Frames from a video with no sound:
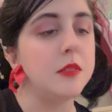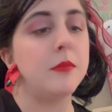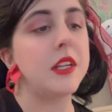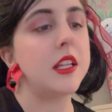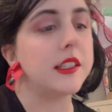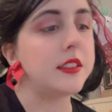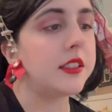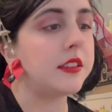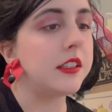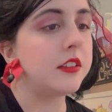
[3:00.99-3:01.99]
but I'm not like
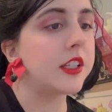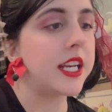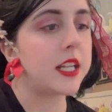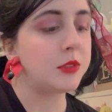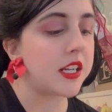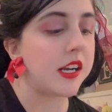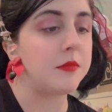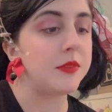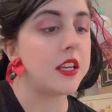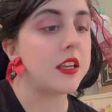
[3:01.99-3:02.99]
sitting there looking at them,
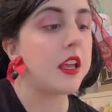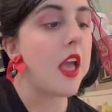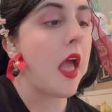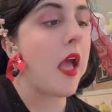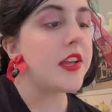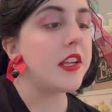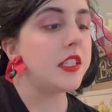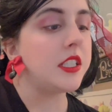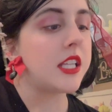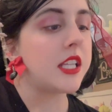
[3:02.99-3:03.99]
studying, think, and
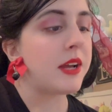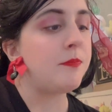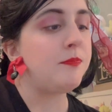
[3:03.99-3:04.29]
anything. My